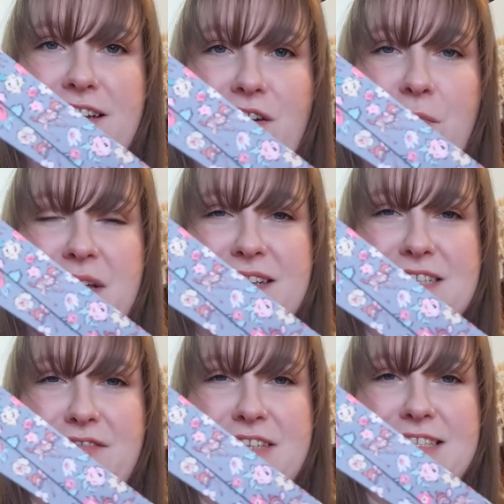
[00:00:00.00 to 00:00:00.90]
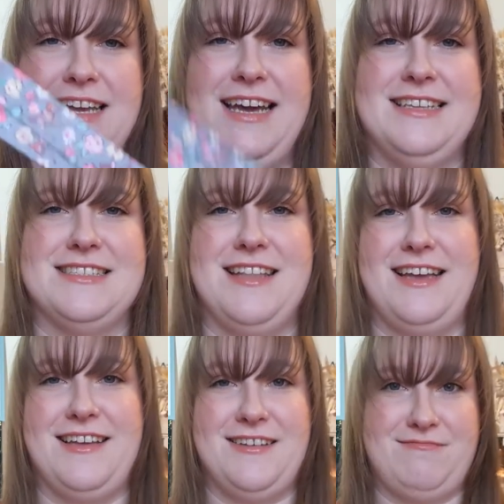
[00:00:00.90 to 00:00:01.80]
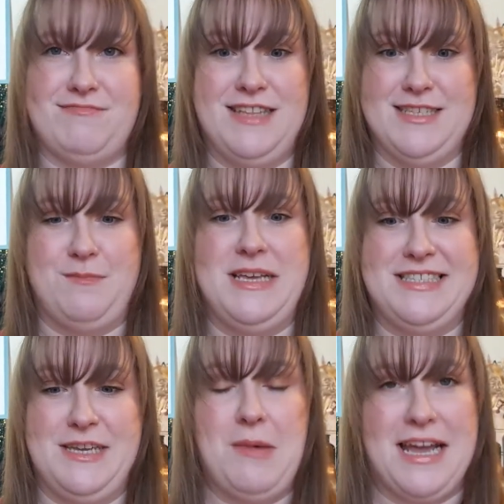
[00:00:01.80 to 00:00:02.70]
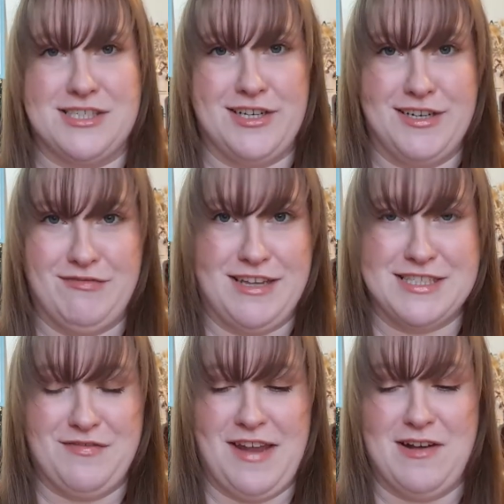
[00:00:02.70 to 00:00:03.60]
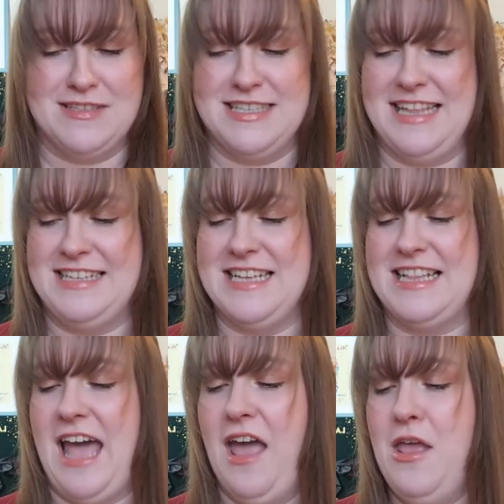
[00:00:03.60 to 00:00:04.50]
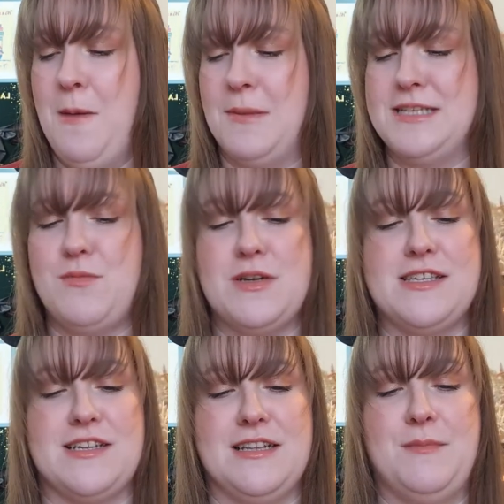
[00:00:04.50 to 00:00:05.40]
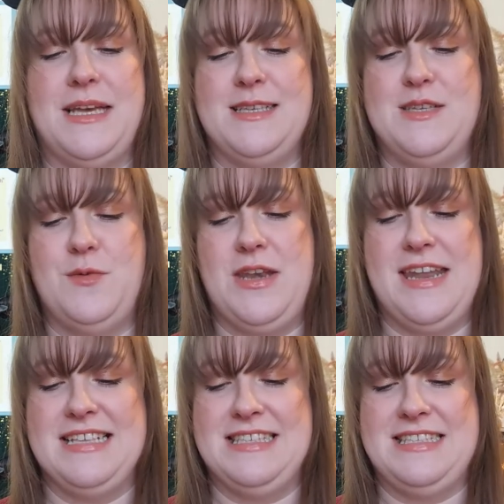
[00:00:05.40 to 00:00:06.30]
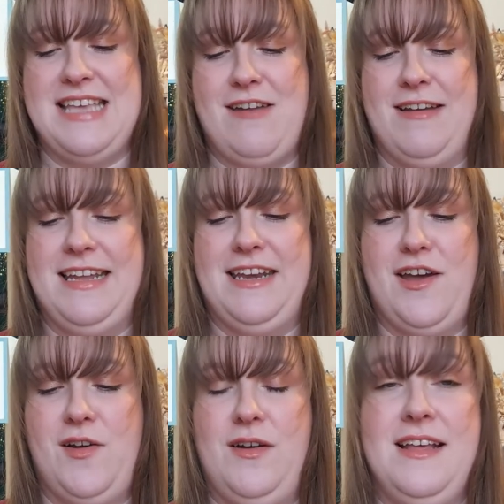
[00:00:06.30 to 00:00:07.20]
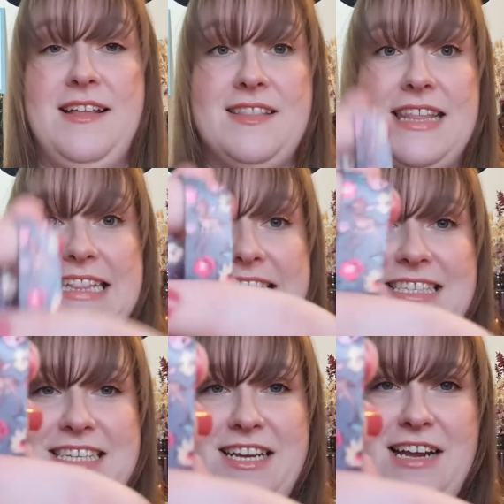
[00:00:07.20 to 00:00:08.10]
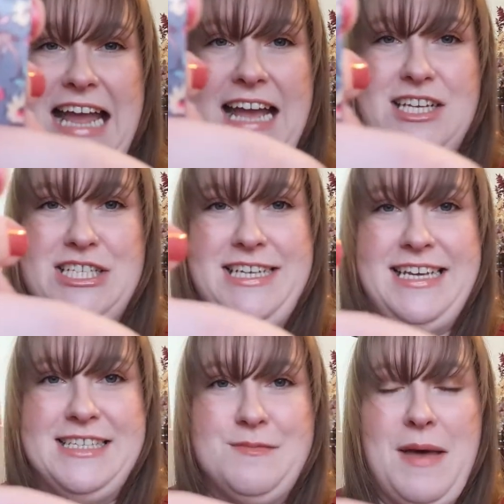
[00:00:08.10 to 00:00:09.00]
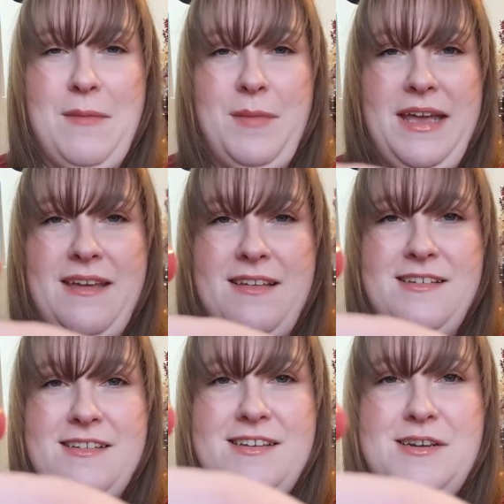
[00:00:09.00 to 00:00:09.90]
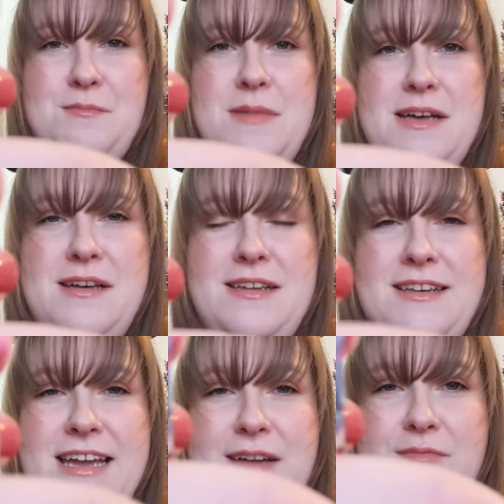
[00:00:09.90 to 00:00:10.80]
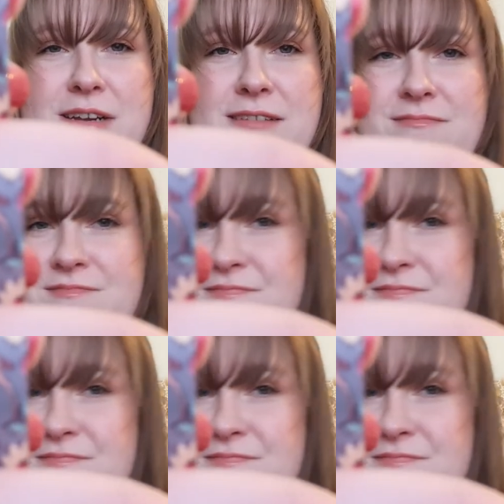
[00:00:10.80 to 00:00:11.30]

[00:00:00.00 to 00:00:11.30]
at all because obviously it has like this busy pattern of lots of flowers and things like that but it's more subtle because you wouldn't necessarily know that this deer actually is Bambi come on camera